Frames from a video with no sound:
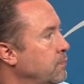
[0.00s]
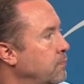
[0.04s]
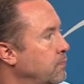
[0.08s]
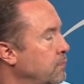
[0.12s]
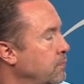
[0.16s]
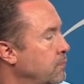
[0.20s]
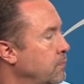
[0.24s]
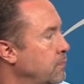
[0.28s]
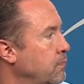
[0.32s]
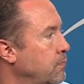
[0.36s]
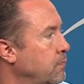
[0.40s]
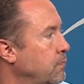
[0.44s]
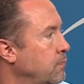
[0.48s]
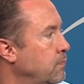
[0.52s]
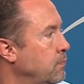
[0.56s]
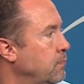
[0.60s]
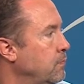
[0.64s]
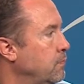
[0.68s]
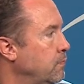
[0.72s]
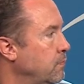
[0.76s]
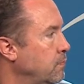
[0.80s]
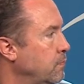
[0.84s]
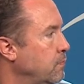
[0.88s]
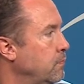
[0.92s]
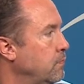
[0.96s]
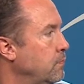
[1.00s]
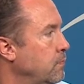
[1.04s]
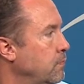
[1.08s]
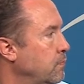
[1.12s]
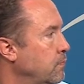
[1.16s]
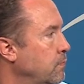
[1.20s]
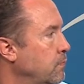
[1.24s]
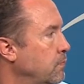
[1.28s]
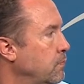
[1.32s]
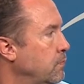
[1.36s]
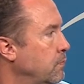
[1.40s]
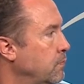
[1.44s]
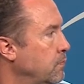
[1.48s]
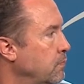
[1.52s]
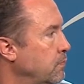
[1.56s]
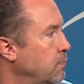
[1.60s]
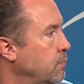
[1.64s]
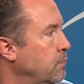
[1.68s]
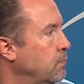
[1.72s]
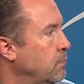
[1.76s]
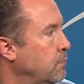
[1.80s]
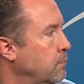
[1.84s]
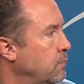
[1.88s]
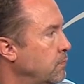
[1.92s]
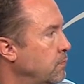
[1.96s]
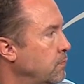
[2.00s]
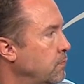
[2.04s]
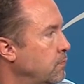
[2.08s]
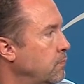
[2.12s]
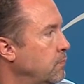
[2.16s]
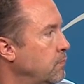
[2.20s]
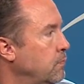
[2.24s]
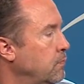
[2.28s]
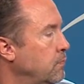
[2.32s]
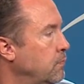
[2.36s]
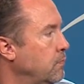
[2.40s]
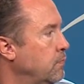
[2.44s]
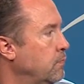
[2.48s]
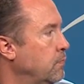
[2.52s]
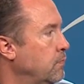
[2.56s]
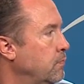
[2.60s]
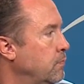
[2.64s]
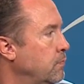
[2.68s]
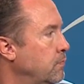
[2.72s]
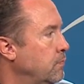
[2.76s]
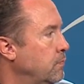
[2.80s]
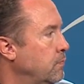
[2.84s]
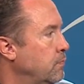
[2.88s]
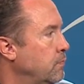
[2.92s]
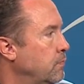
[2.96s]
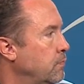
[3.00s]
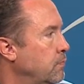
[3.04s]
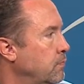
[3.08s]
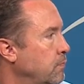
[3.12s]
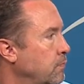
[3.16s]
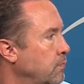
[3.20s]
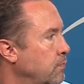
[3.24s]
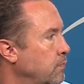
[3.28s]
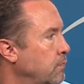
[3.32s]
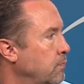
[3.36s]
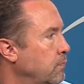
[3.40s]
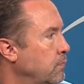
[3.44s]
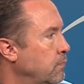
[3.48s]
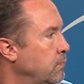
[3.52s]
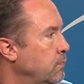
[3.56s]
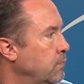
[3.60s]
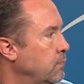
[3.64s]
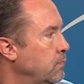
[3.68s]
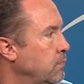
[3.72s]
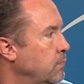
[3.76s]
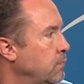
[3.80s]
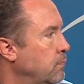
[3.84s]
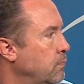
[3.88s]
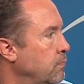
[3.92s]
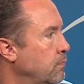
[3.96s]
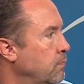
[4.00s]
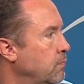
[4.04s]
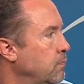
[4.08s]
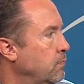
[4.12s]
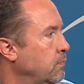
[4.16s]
No words are spoken by the person on screen.